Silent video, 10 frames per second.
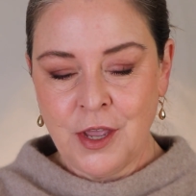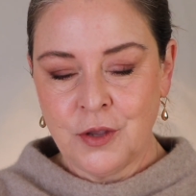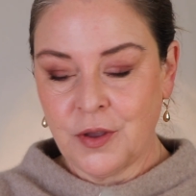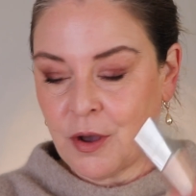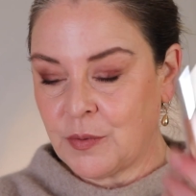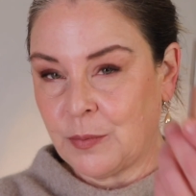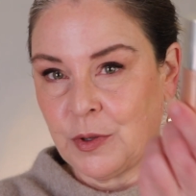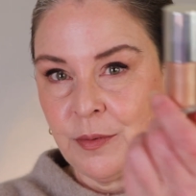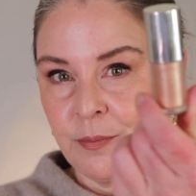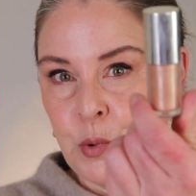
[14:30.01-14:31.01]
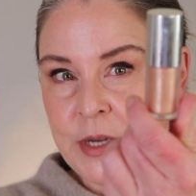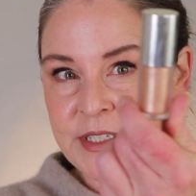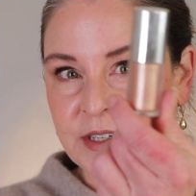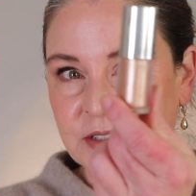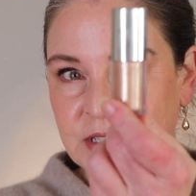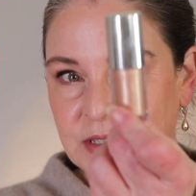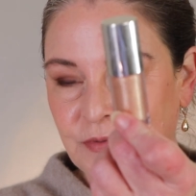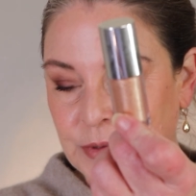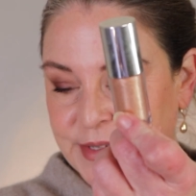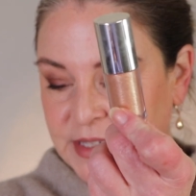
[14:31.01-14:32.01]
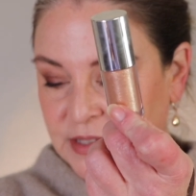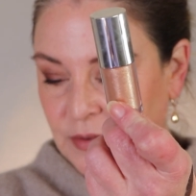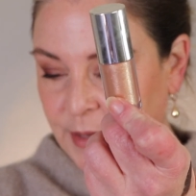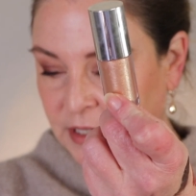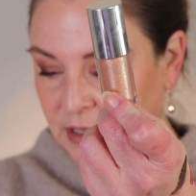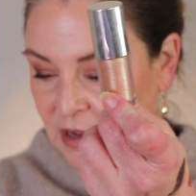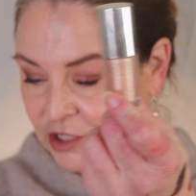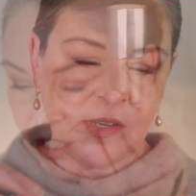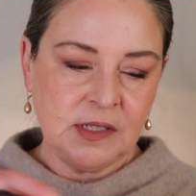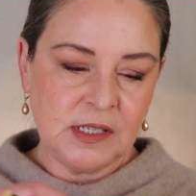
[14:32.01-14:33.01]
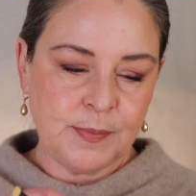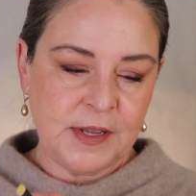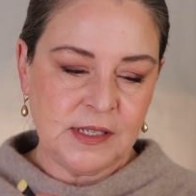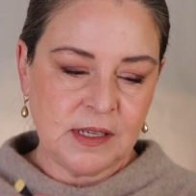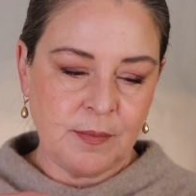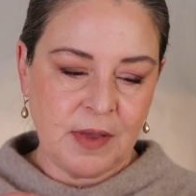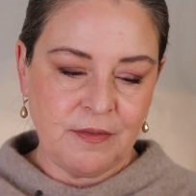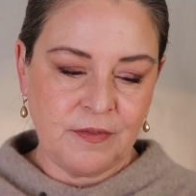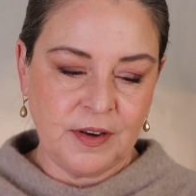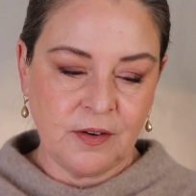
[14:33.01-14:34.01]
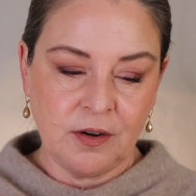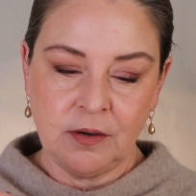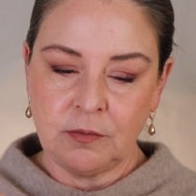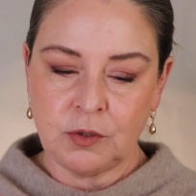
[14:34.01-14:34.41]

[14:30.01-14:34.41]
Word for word: You can go in with Boy Tears, for instance, from Hindash. Dispense on my finger.